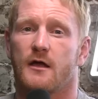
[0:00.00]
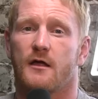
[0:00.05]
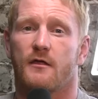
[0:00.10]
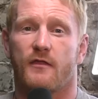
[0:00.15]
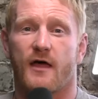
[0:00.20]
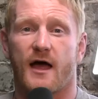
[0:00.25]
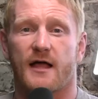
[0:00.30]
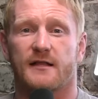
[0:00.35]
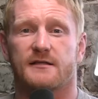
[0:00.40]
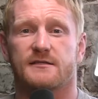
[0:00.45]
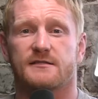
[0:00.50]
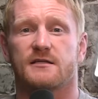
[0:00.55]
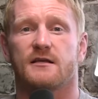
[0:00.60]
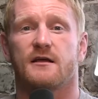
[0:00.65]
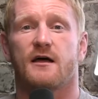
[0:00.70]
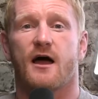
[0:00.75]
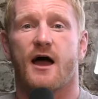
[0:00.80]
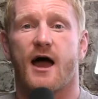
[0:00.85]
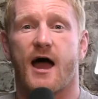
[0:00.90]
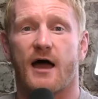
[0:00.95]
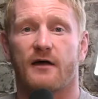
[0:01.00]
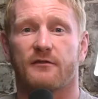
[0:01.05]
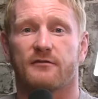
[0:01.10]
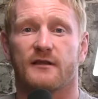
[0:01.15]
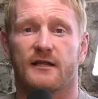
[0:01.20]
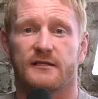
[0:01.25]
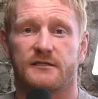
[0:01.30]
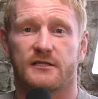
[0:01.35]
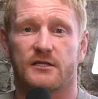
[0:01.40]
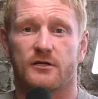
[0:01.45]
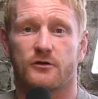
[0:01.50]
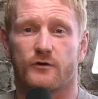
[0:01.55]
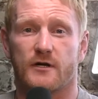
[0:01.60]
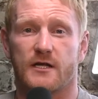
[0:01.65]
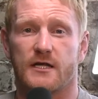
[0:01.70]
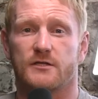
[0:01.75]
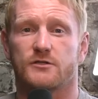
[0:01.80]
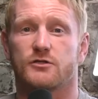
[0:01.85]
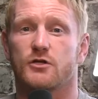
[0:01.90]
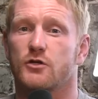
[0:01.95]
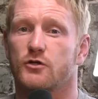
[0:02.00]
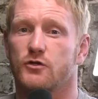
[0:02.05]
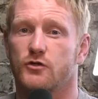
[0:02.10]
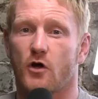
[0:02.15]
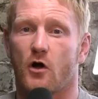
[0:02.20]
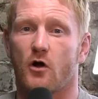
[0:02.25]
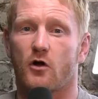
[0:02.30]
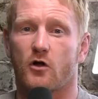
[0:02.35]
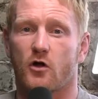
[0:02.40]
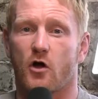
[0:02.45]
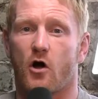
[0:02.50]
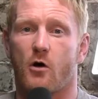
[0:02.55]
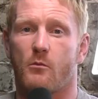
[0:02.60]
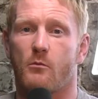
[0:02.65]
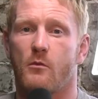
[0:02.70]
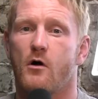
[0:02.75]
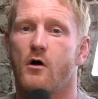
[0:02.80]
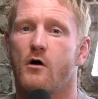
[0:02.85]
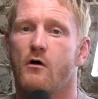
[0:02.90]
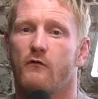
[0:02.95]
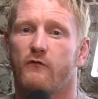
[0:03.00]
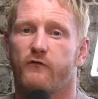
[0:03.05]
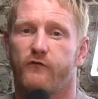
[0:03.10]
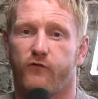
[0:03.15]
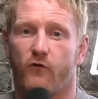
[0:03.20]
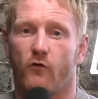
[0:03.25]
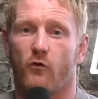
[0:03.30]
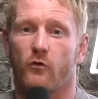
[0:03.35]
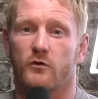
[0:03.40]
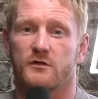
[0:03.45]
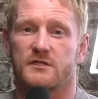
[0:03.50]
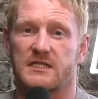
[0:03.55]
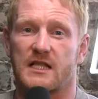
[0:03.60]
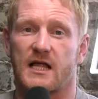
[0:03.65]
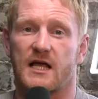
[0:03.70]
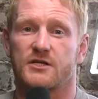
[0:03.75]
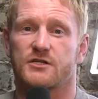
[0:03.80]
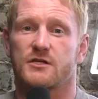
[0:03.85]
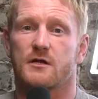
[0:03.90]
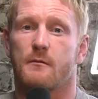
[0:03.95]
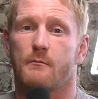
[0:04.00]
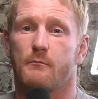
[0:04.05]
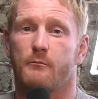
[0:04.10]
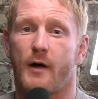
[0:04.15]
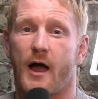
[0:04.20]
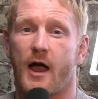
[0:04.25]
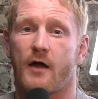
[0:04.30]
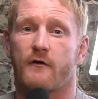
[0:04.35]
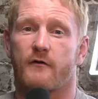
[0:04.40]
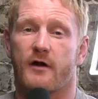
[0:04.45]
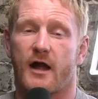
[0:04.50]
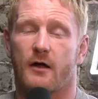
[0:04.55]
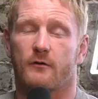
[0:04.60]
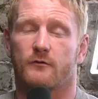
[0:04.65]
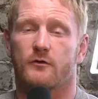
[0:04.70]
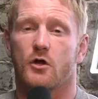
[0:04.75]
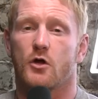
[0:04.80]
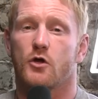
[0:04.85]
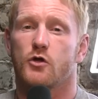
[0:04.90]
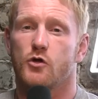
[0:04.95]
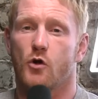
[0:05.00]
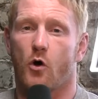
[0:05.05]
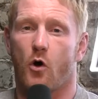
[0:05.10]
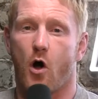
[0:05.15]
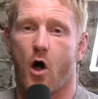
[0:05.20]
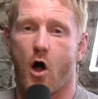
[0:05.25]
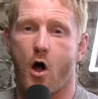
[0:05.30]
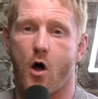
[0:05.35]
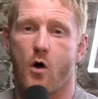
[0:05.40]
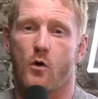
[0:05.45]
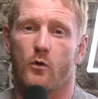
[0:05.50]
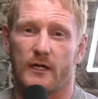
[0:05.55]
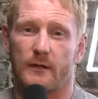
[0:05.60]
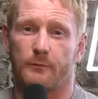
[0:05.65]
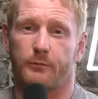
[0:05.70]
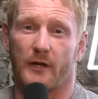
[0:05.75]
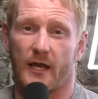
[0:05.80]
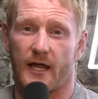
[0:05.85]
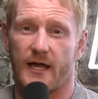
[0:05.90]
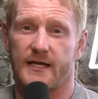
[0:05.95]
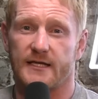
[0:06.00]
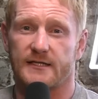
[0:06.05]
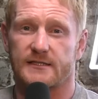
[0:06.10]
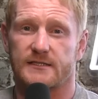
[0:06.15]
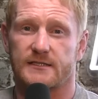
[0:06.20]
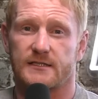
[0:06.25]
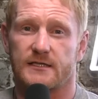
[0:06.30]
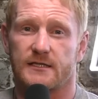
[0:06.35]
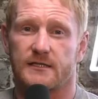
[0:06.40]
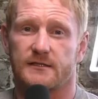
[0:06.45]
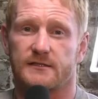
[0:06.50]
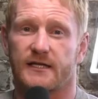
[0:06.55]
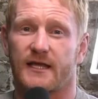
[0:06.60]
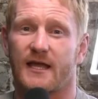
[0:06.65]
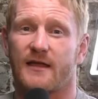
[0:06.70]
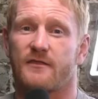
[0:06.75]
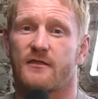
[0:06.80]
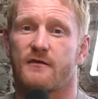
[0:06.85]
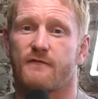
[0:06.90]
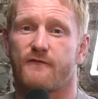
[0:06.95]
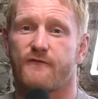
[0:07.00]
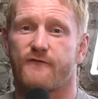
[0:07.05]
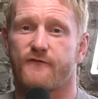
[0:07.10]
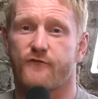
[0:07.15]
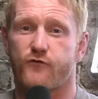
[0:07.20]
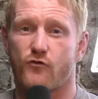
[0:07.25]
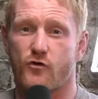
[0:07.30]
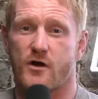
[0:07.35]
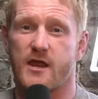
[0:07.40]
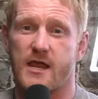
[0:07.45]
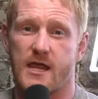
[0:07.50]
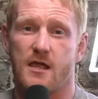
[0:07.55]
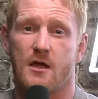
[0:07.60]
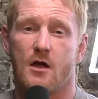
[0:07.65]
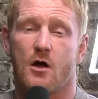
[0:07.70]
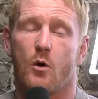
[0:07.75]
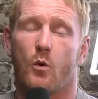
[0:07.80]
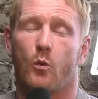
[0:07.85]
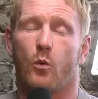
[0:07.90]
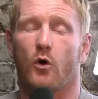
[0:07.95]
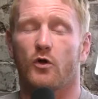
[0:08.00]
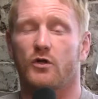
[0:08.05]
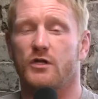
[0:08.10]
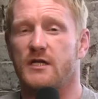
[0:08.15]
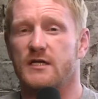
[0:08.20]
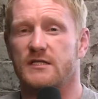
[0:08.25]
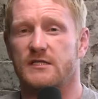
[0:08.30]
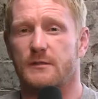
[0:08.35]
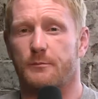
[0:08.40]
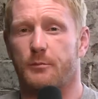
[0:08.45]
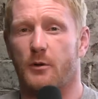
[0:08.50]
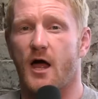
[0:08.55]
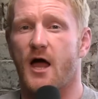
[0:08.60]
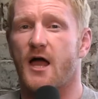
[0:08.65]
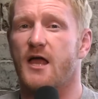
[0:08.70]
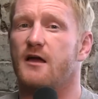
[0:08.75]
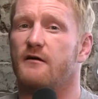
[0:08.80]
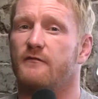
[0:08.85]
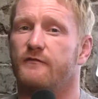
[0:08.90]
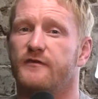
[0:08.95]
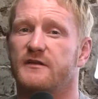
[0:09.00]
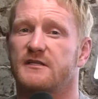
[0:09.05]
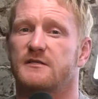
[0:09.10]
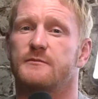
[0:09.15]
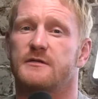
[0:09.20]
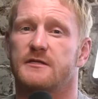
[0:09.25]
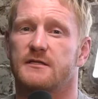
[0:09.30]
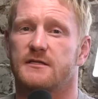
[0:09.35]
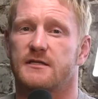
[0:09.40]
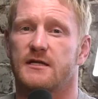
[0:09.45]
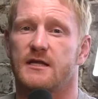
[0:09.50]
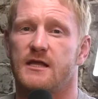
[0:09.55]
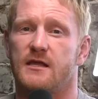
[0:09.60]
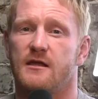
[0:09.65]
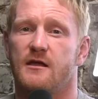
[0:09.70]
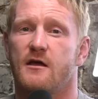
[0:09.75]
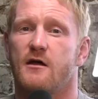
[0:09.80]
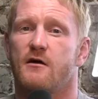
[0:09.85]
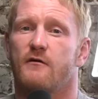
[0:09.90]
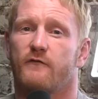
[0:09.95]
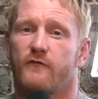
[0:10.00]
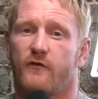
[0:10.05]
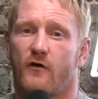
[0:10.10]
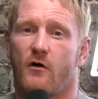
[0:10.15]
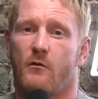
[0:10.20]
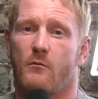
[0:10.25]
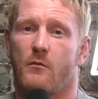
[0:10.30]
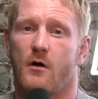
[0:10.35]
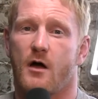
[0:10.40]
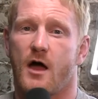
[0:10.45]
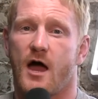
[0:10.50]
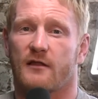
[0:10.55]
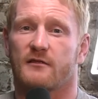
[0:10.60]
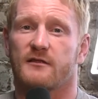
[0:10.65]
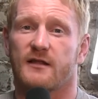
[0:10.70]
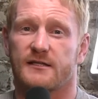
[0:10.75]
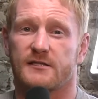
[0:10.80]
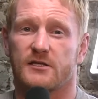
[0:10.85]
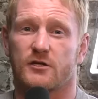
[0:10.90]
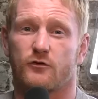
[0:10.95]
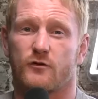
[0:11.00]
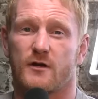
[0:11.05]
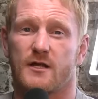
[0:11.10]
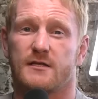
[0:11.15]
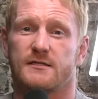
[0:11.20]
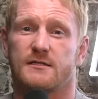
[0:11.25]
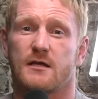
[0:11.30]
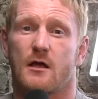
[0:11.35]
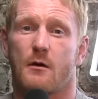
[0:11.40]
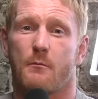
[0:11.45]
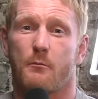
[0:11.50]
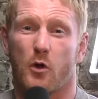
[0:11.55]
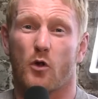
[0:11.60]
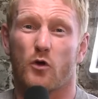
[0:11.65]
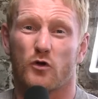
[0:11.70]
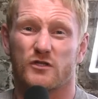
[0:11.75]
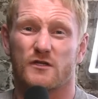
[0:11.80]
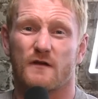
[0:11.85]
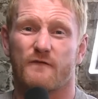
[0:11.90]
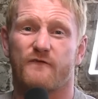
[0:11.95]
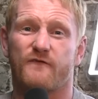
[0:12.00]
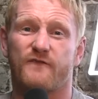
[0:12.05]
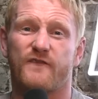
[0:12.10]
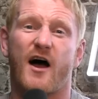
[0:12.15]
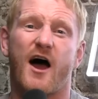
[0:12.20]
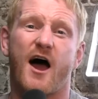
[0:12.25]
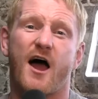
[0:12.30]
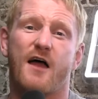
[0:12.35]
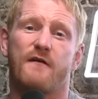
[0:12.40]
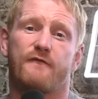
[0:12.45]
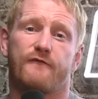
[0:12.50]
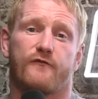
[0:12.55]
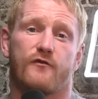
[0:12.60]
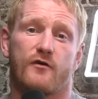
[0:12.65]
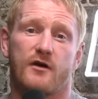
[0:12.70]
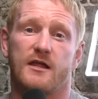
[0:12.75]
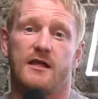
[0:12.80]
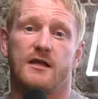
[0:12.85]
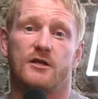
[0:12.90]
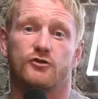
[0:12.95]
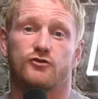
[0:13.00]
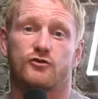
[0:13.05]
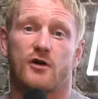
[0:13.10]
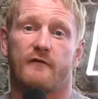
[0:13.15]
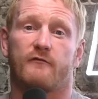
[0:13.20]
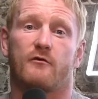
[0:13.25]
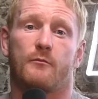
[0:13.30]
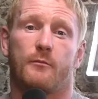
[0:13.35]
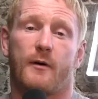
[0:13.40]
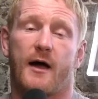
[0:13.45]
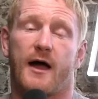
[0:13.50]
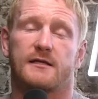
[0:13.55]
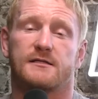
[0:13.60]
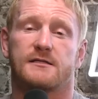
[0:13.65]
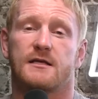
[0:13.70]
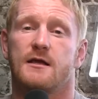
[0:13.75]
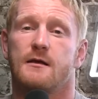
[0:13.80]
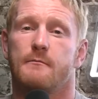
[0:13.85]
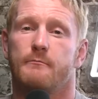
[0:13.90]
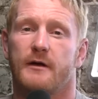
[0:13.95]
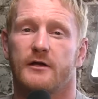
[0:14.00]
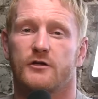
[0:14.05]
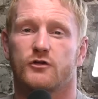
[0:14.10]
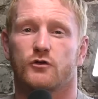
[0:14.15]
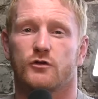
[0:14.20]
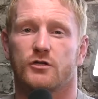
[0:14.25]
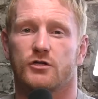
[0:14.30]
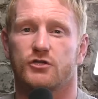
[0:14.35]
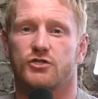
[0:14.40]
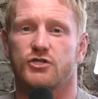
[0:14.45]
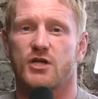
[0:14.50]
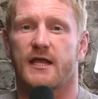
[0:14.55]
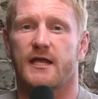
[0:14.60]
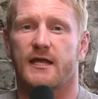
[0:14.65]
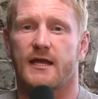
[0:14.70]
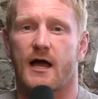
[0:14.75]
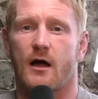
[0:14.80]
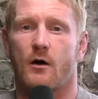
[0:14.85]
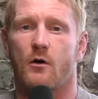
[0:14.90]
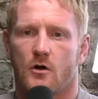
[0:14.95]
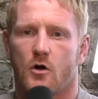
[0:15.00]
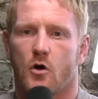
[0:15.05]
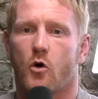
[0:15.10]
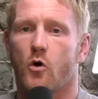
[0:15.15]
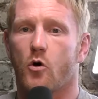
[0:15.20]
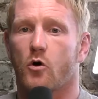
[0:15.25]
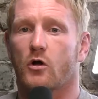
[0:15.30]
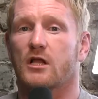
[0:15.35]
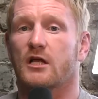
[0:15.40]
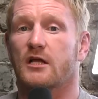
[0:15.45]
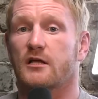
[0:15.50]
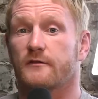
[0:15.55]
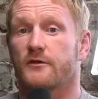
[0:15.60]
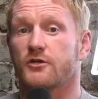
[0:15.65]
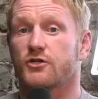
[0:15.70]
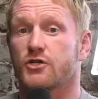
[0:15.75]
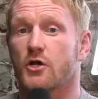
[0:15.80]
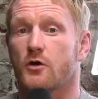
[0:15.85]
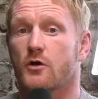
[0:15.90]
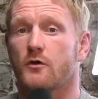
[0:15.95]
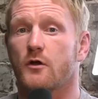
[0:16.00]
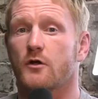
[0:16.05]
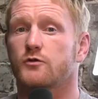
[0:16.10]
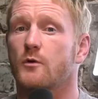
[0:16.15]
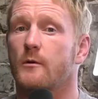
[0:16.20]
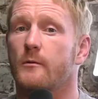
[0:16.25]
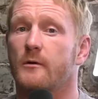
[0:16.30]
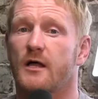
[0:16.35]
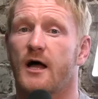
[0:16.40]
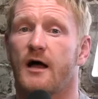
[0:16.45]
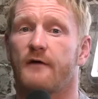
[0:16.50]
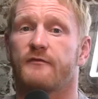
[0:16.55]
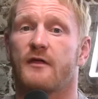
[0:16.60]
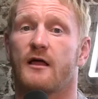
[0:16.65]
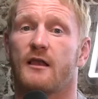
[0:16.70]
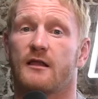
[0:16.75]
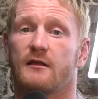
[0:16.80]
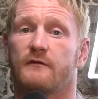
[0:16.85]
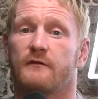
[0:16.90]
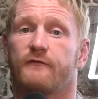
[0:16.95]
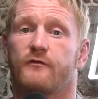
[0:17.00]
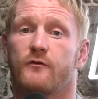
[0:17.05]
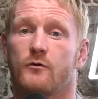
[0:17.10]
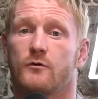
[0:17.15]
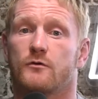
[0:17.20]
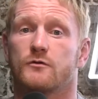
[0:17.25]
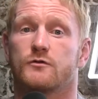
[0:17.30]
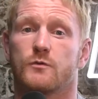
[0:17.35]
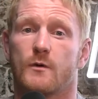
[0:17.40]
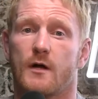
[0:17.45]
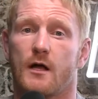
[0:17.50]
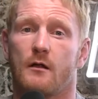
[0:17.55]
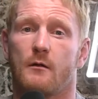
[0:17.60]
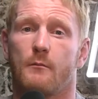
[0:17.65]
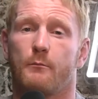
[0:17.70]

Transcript: That's athleticgreens.com/buy round. Your only place to get the free 1-year supply of vitamin D from Athletic Greens plus 5 free travel packs. Make sure you check it out or click in the show notes where we'll have that link for you as well.